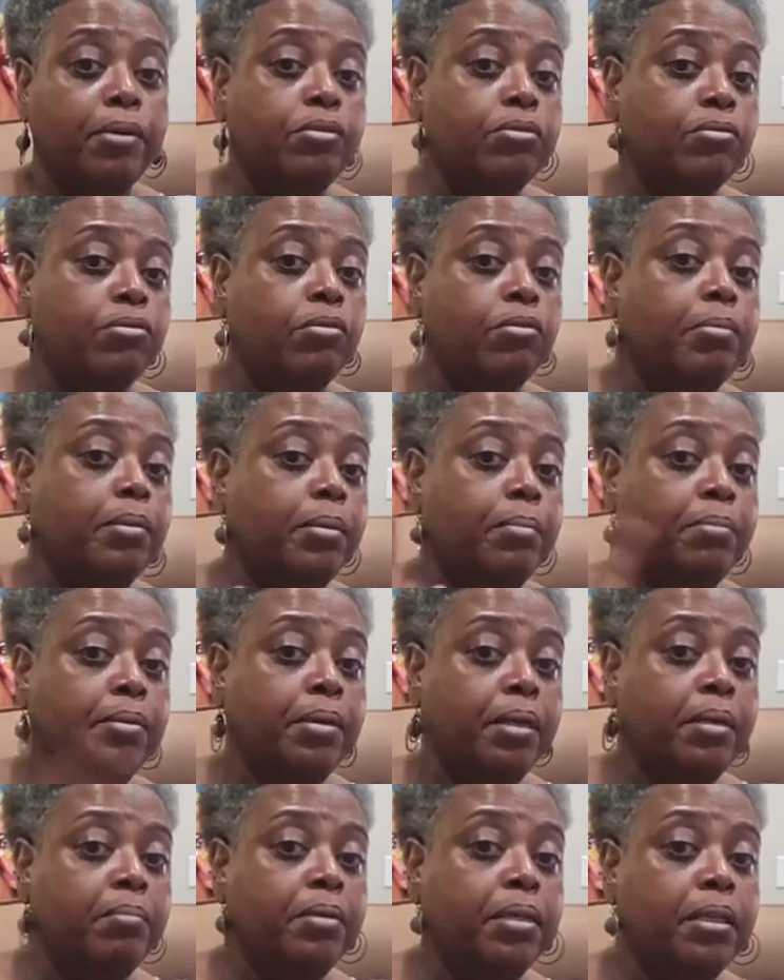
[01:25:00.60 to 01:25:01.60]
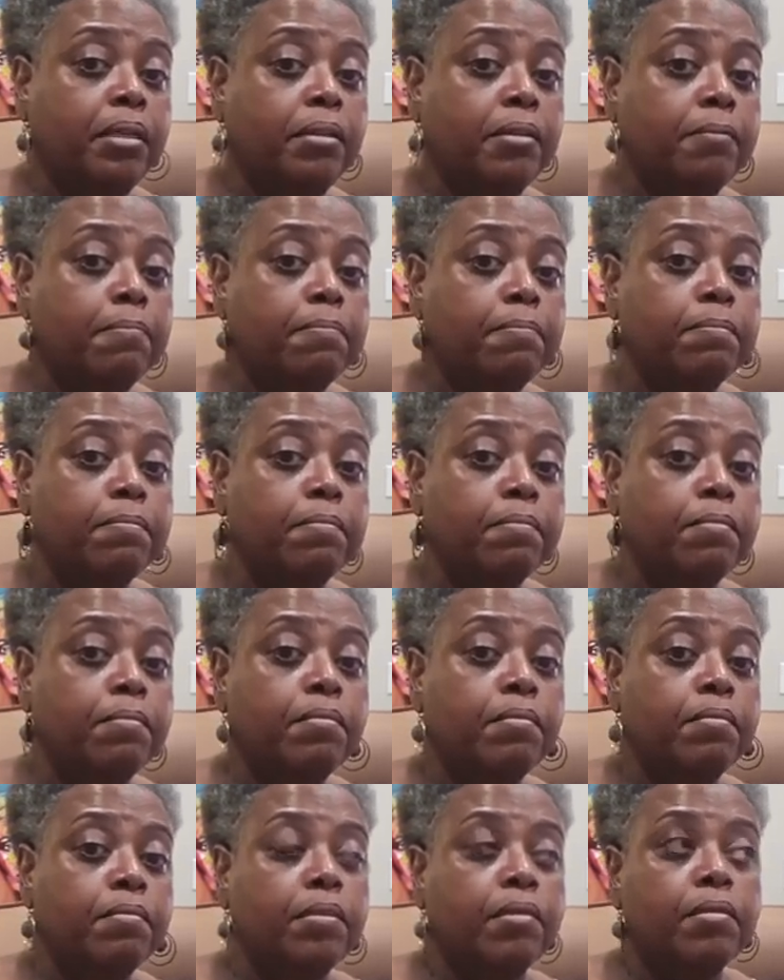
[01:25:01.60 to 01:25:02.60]
personal but public,
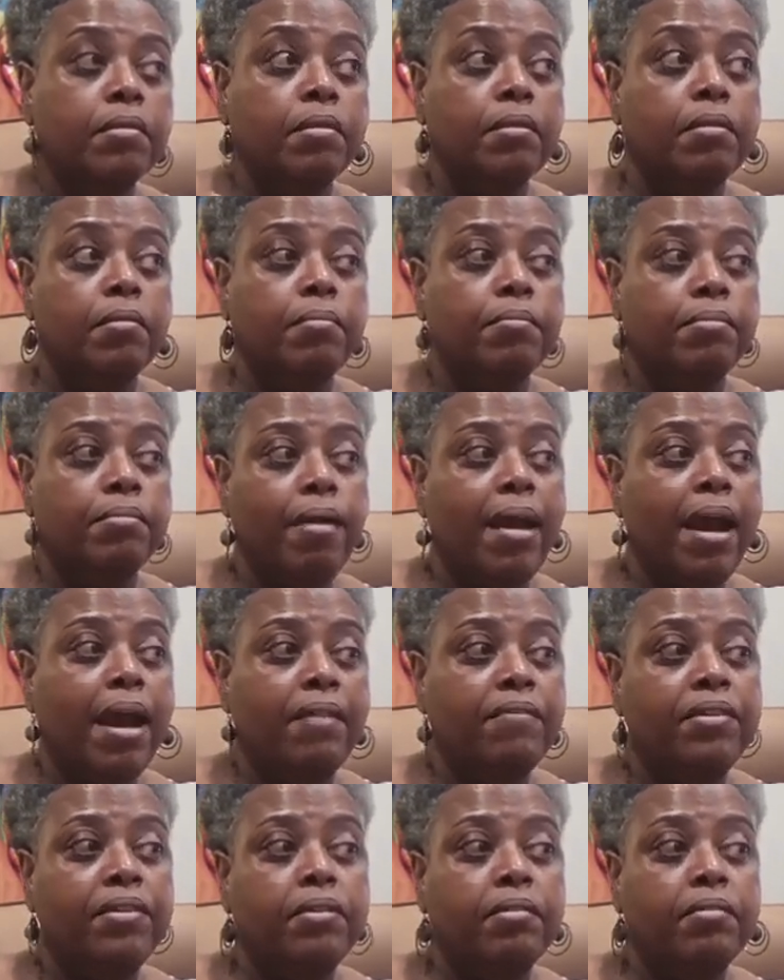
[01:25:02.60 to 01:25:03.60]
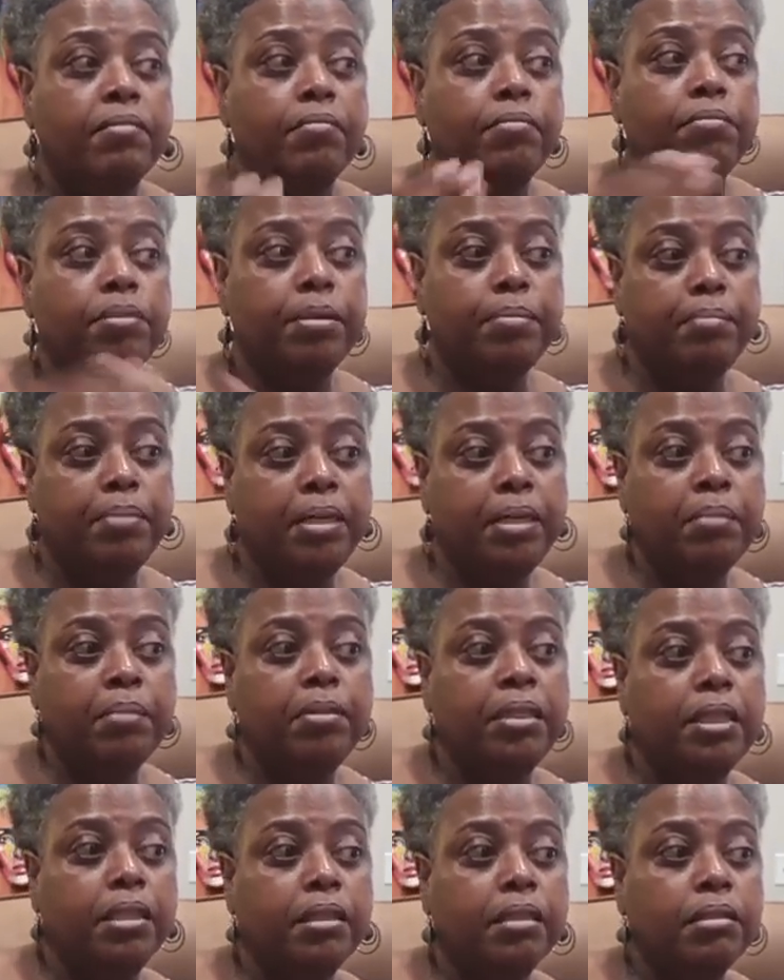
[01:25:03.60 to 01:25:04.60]
private but
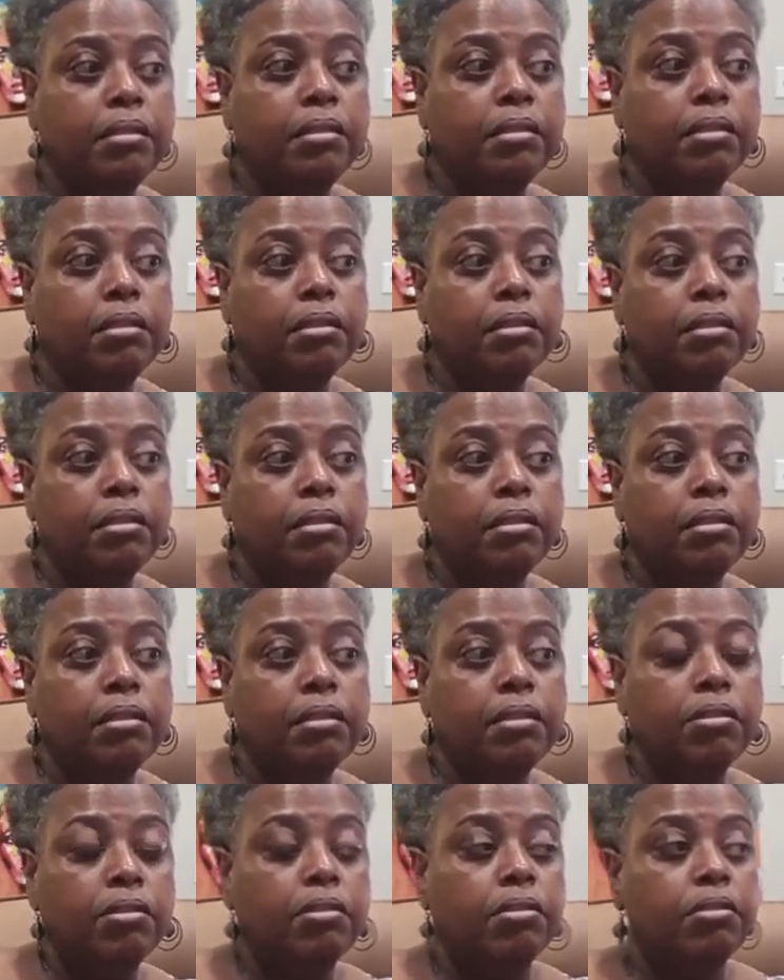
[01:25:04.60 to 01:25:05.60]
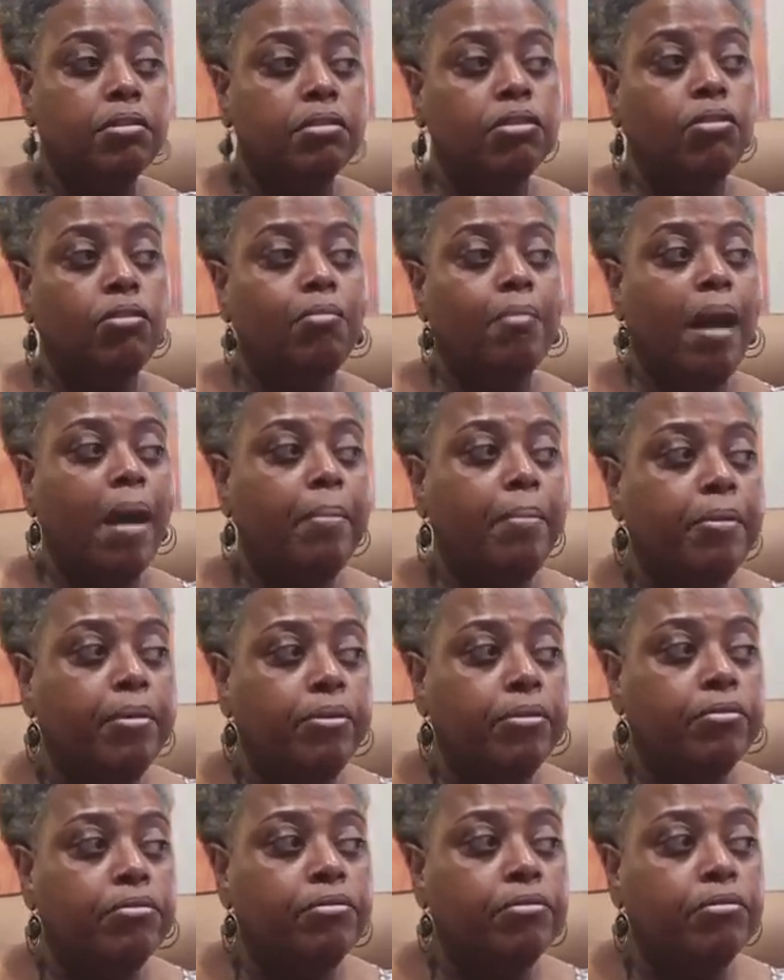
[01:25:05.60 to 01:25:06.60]
public. So my
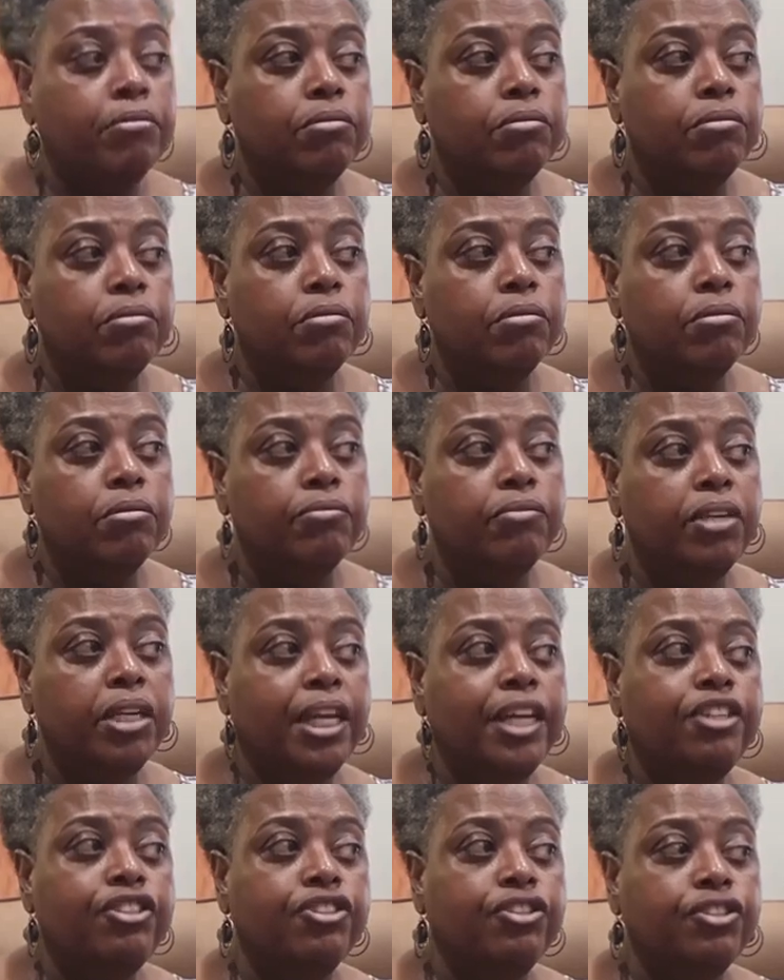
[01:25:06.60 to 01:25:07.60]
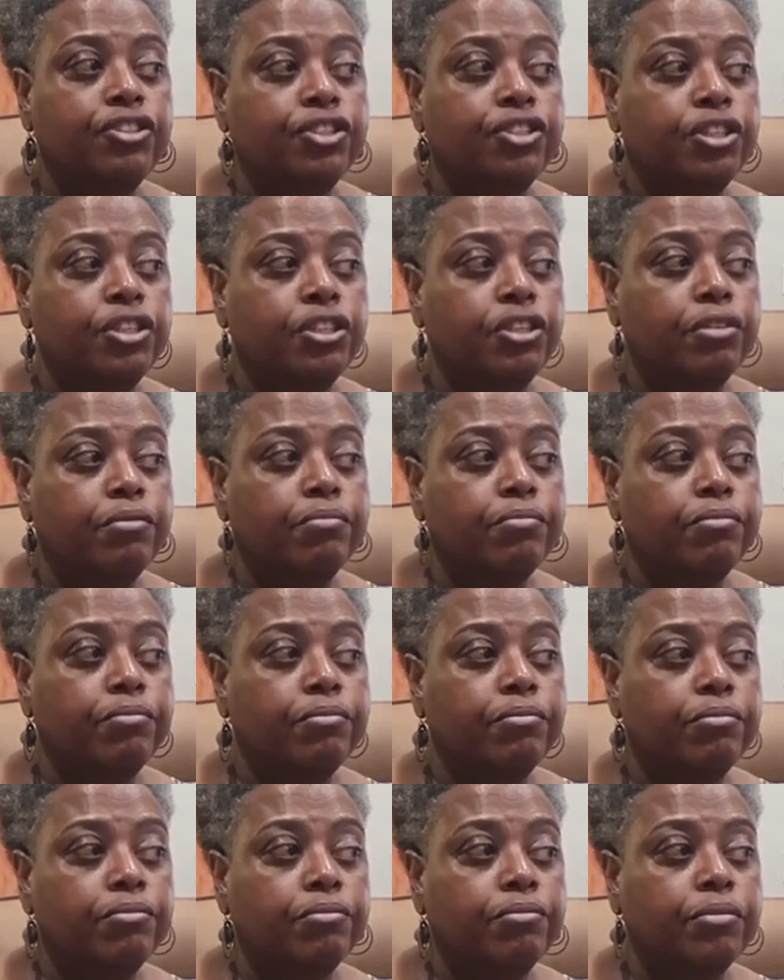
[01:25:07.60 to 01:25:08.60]
personal relationship
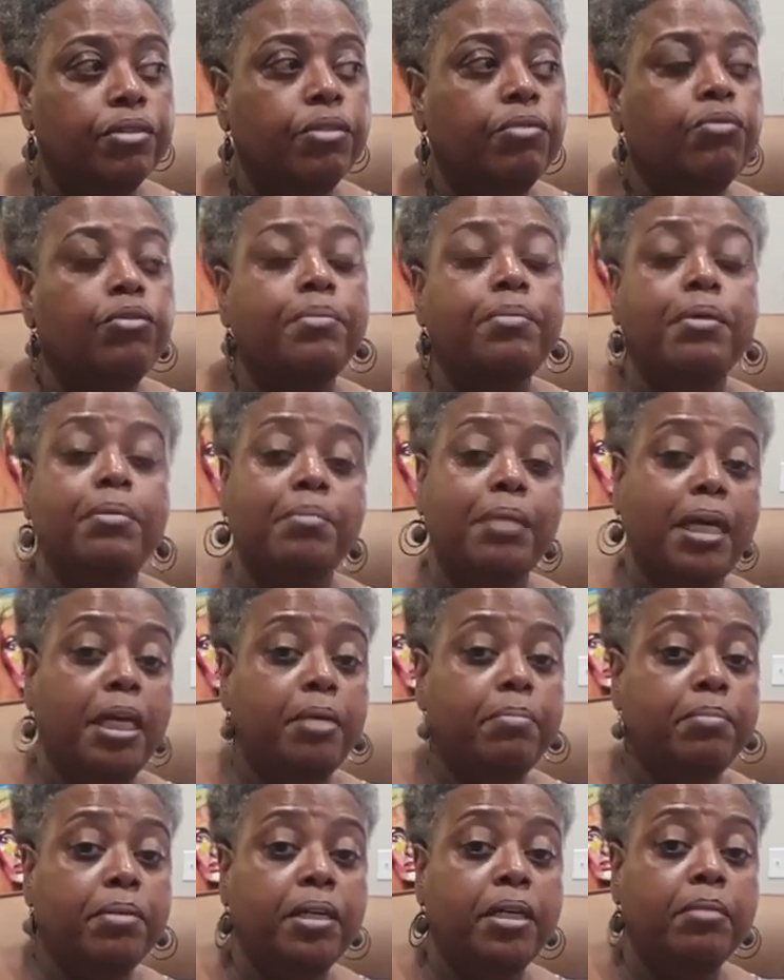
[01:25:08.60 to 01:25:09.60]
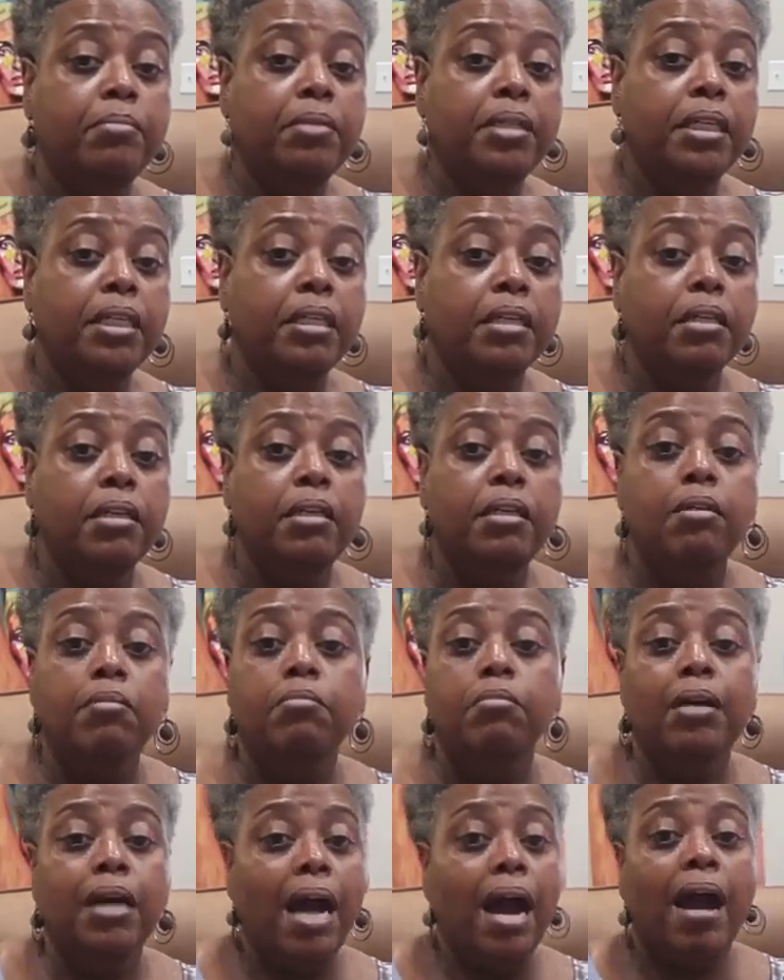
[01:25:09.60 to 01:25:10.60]
will be made public,
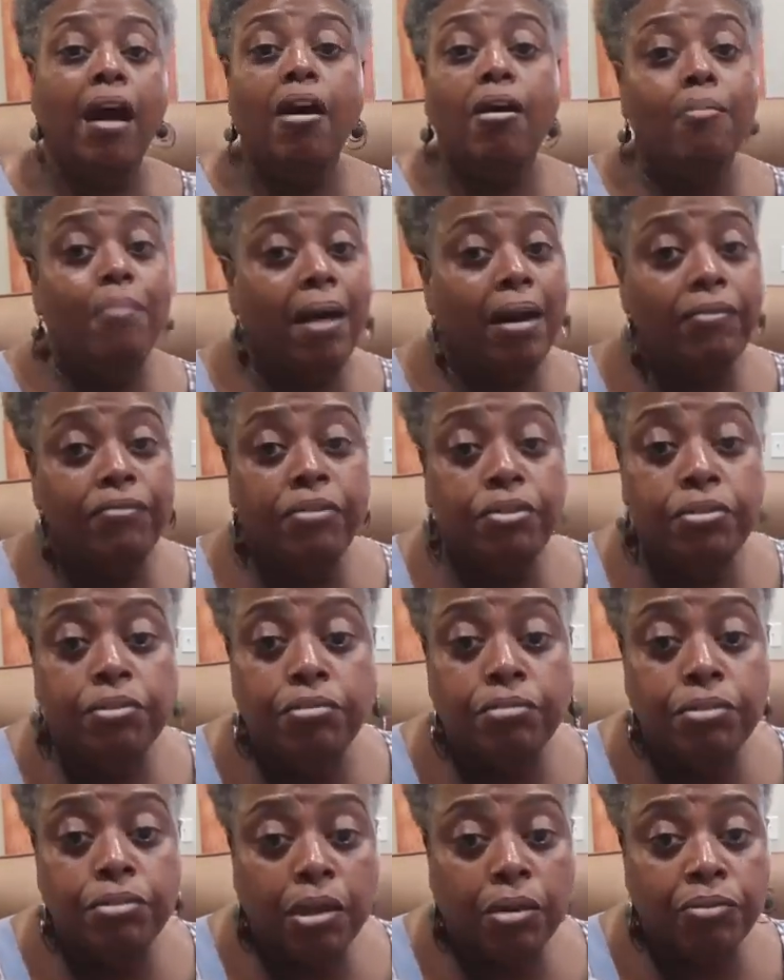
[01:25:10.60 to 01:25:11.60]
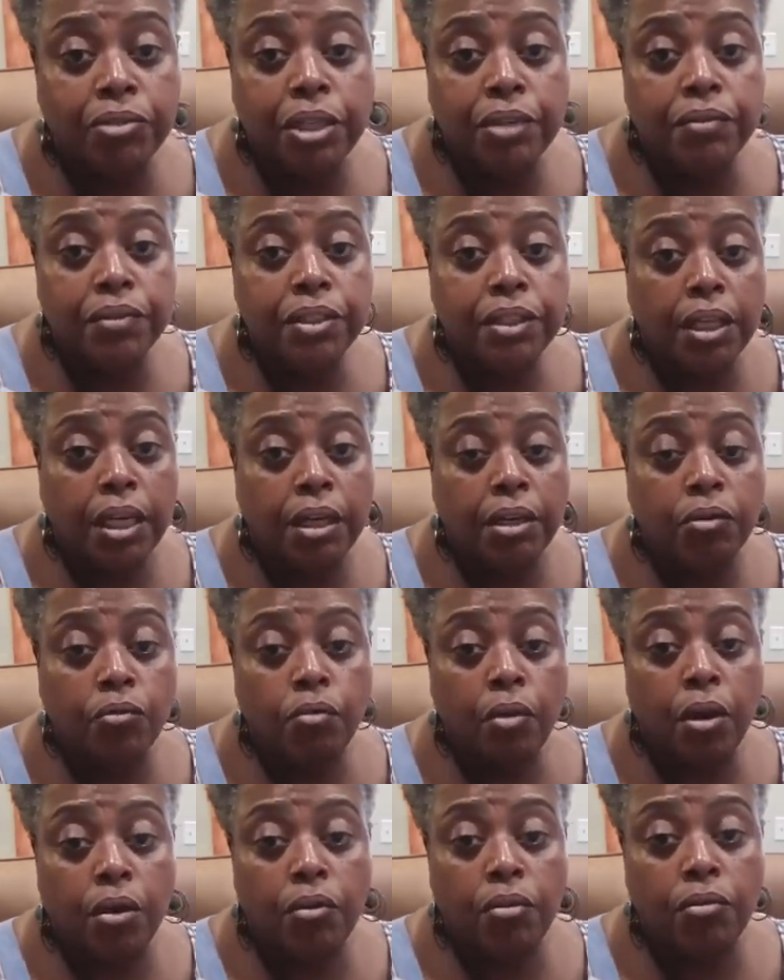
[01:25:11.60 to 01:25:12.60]
but all my views on everything
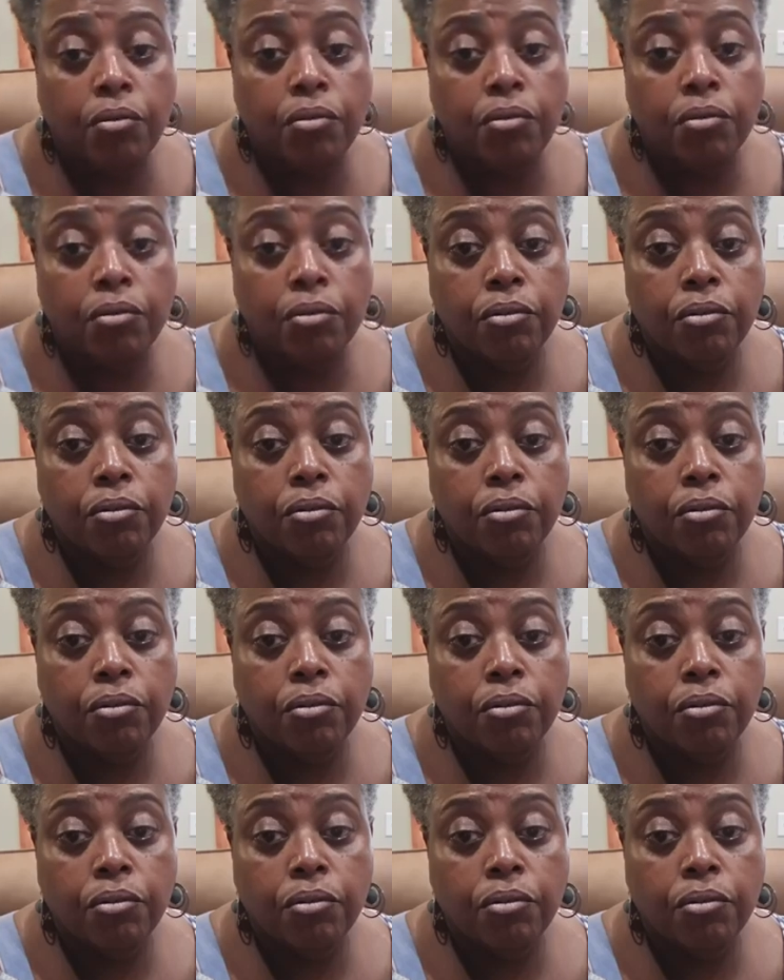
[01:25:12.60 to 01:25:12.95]
won't.